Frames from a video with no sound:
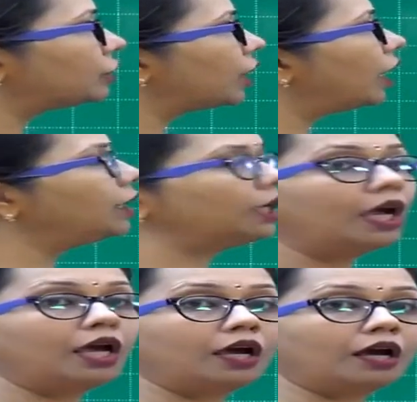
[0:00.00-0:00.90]
a result,
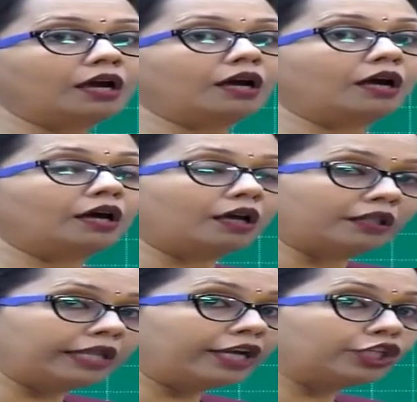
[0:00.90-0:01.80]

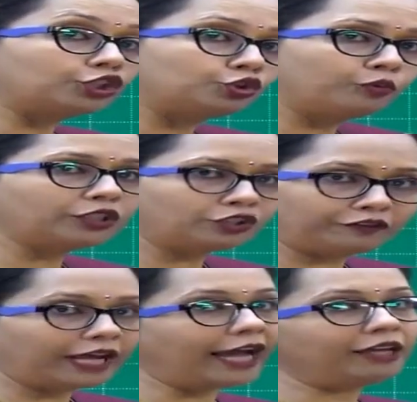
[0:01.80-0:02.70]
there is too much
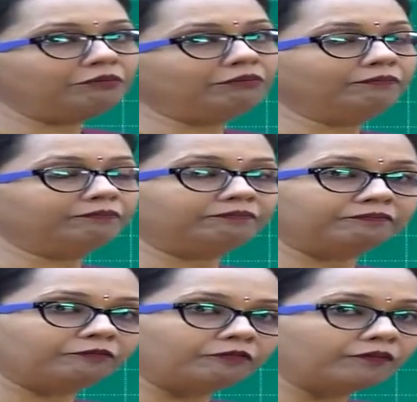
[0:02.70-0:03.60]
of time
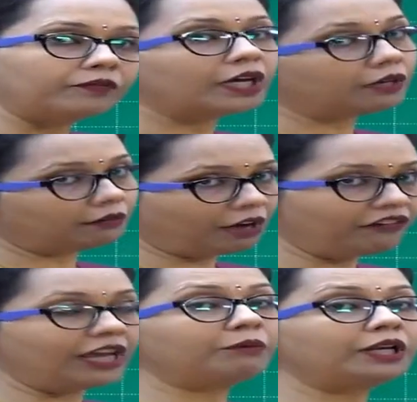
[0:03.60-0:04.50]

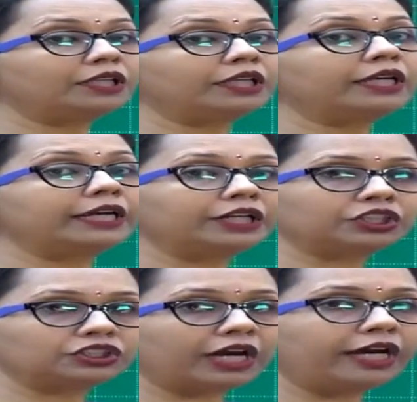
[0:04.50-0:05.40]
available in the
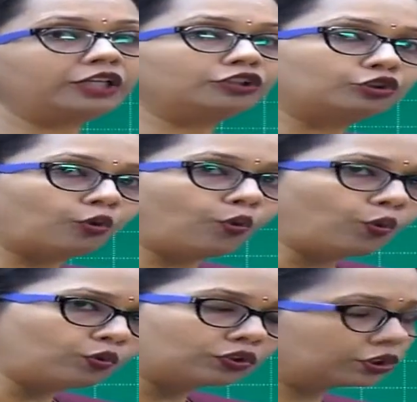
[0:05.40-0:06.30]
intestine.
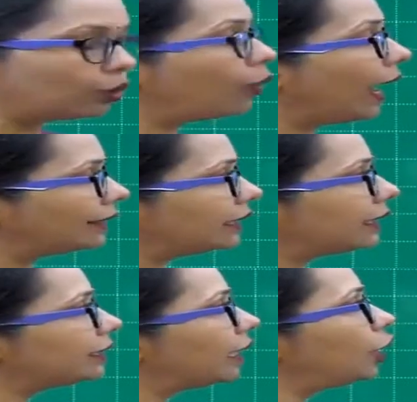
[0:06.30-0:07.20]
So as a
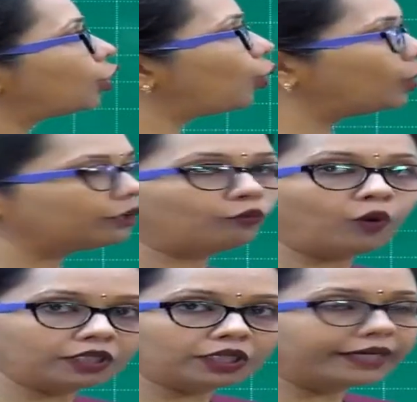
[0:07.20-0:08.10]
result, all the
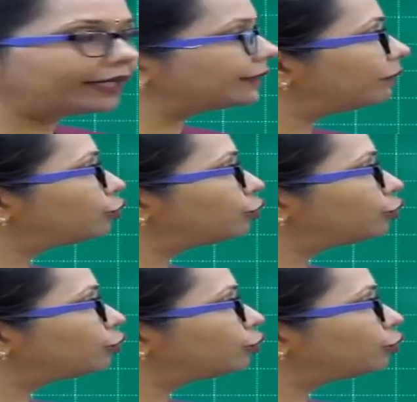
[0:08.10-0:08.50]
water gets